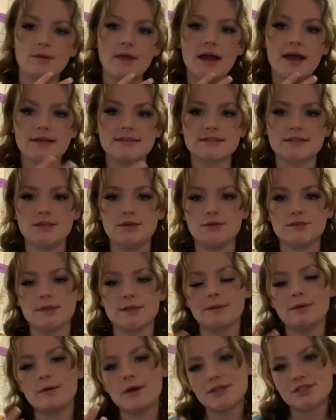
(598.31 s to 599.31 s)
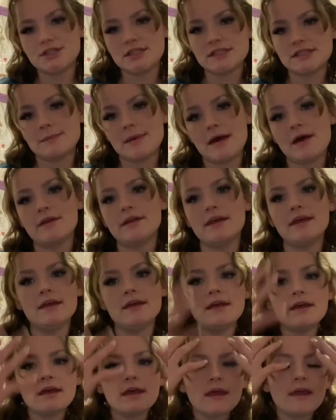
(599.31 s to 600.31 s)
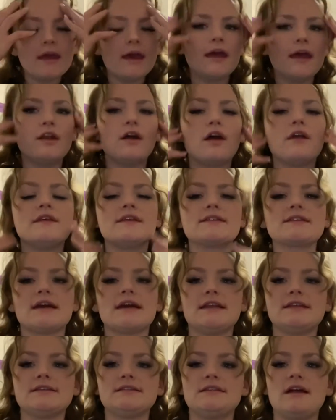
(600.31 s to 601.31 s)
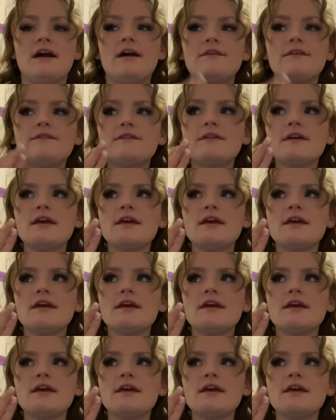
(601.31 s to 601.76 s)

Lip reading: ask you some questions about it and all this kind of stuff.